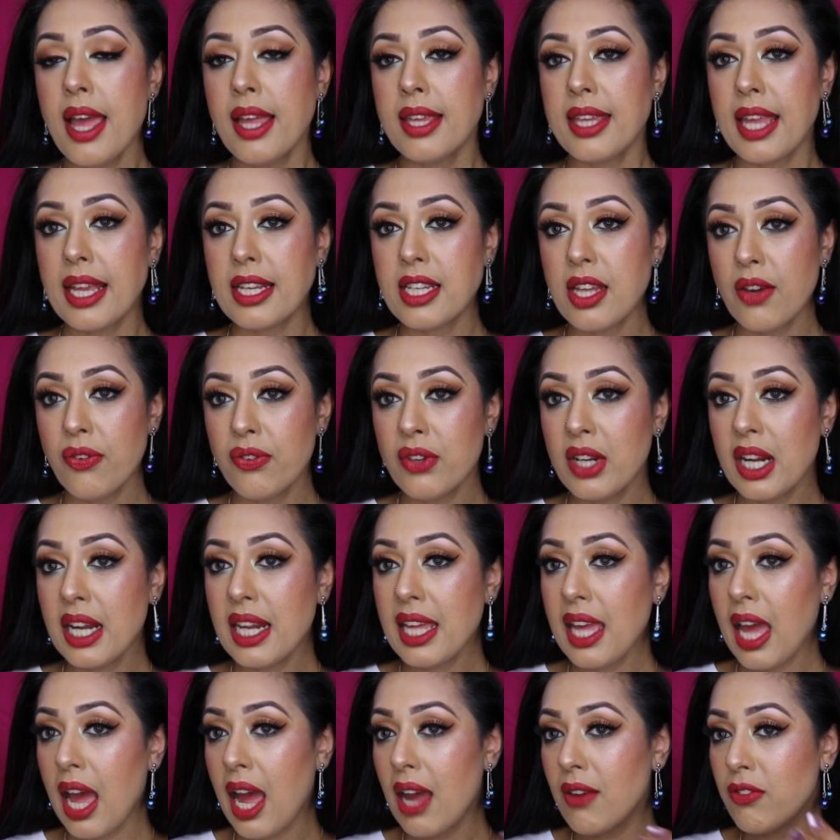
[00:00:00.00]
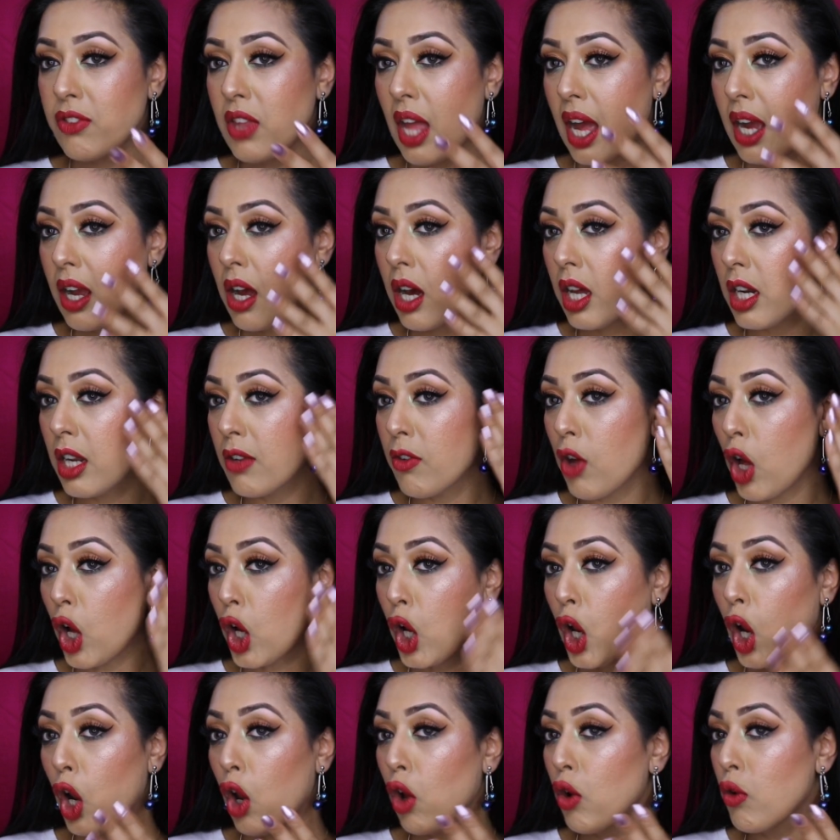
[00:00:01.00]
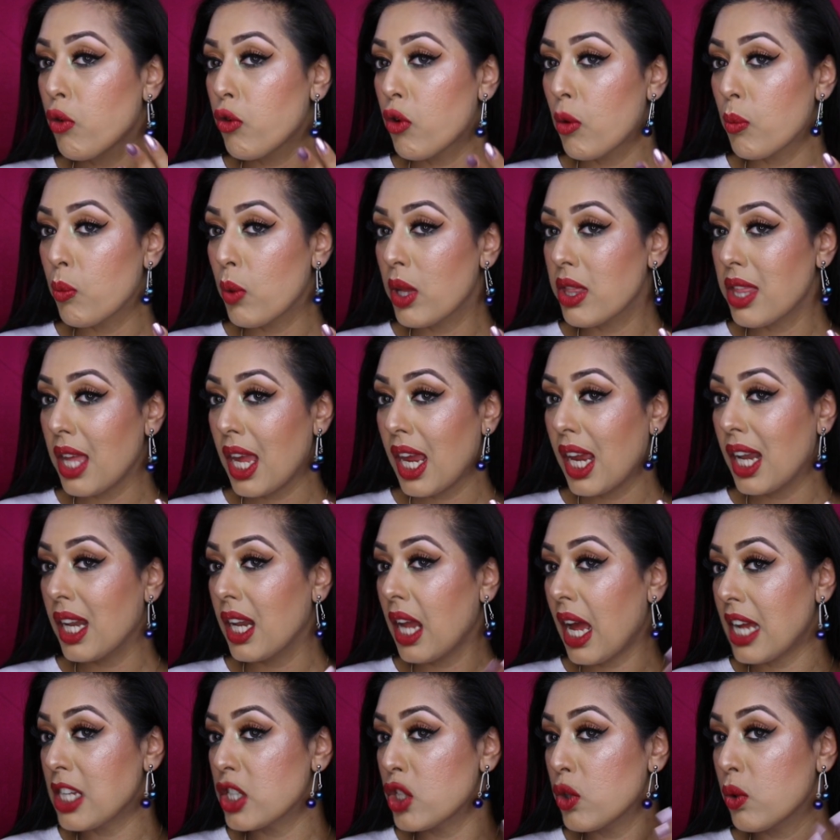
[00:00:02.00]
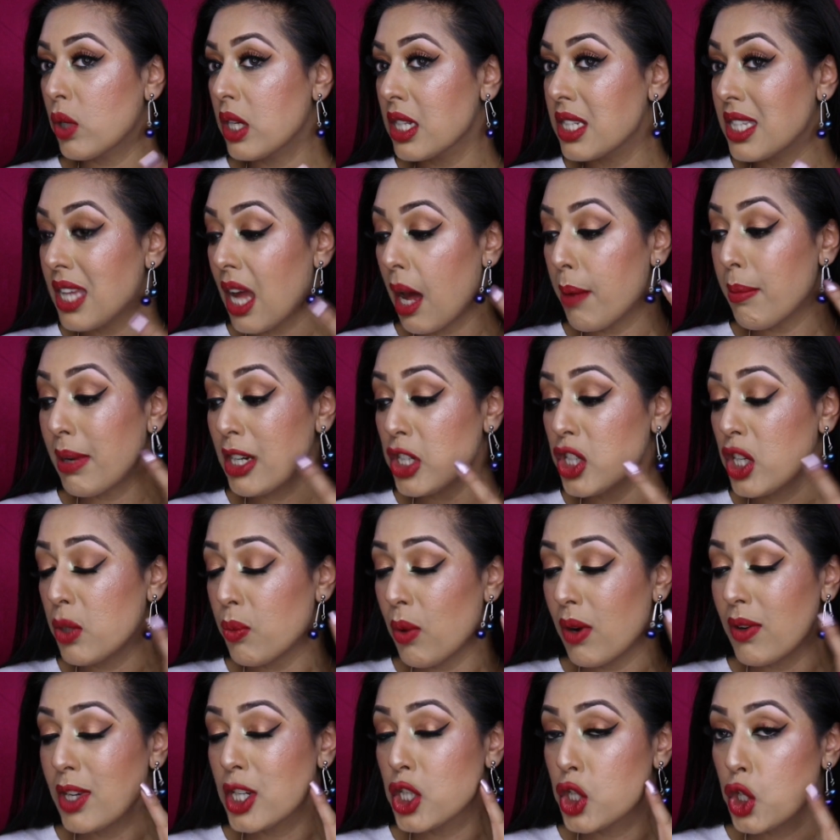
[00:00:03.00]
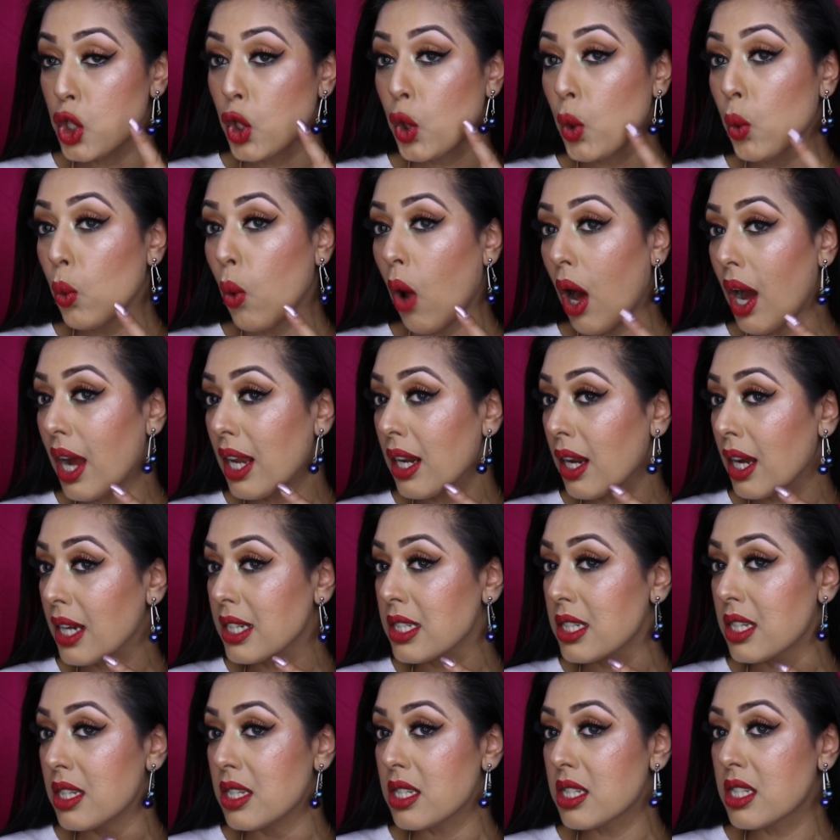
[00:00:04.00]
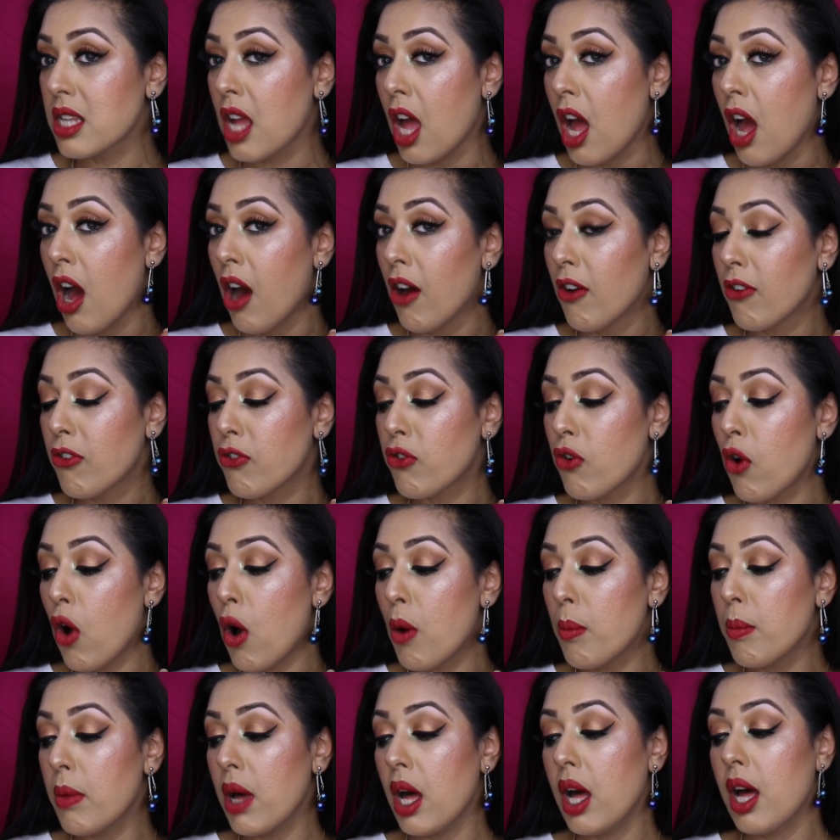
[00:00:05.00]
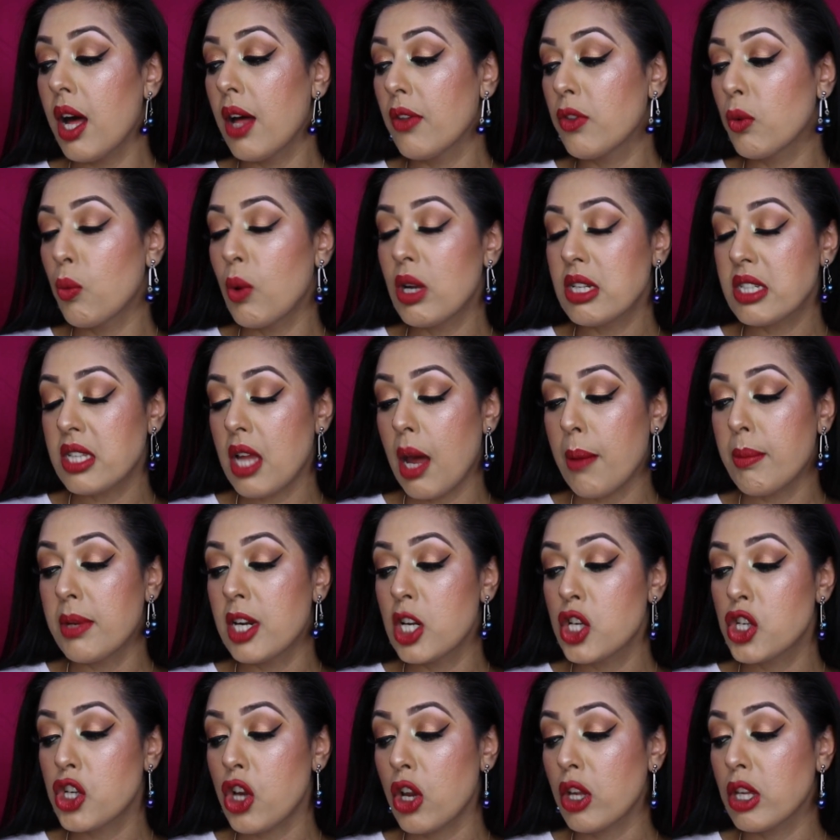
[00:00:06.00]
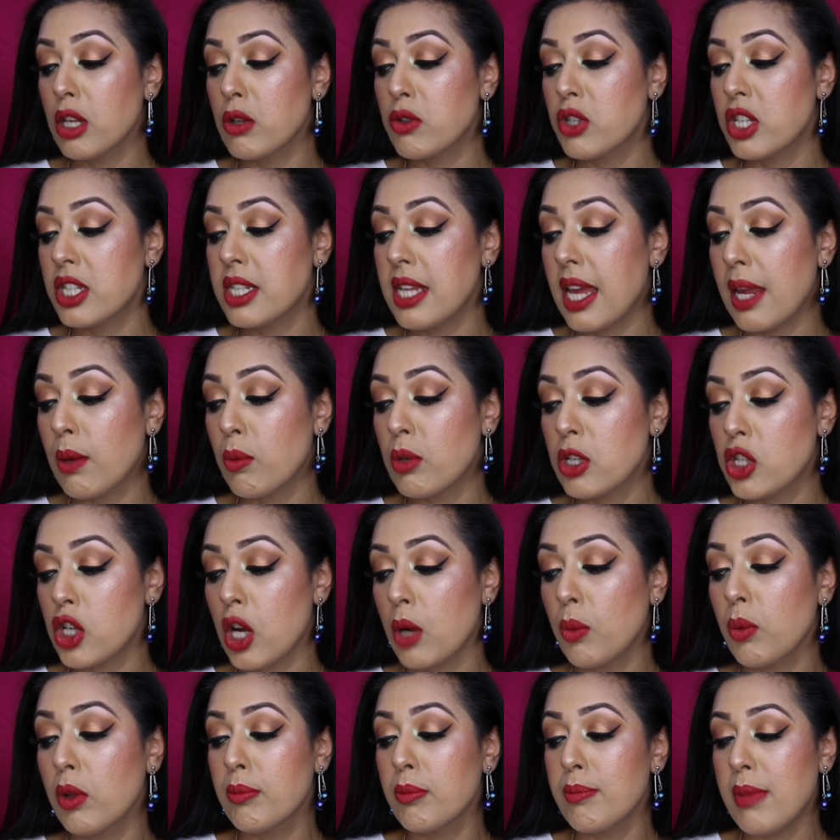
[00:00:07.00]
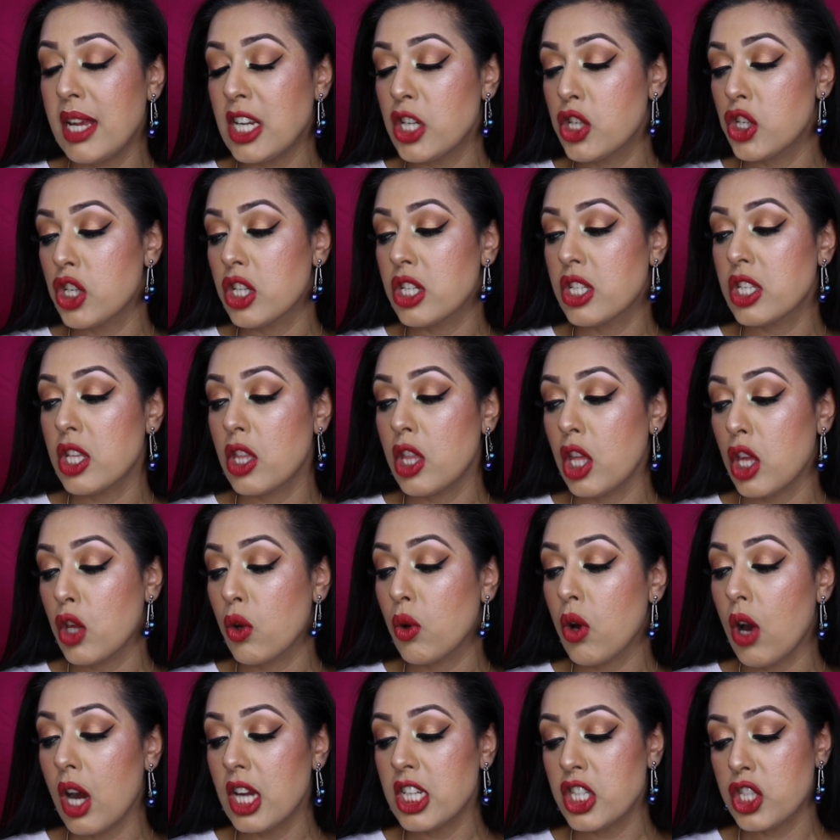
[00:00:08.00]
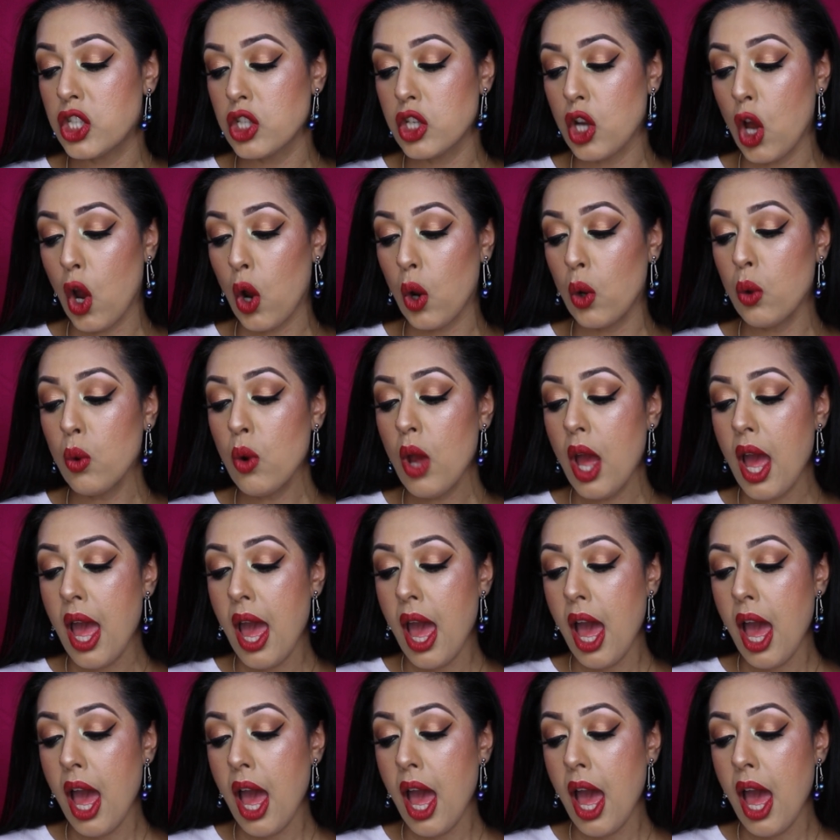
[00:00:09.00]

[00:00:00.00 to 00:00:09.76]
They definitely have that kind of glow from within. As you can see, I'm actually wearing two highlighters from uh, the ones that I'm going to show you today, which I mention so that you guys know.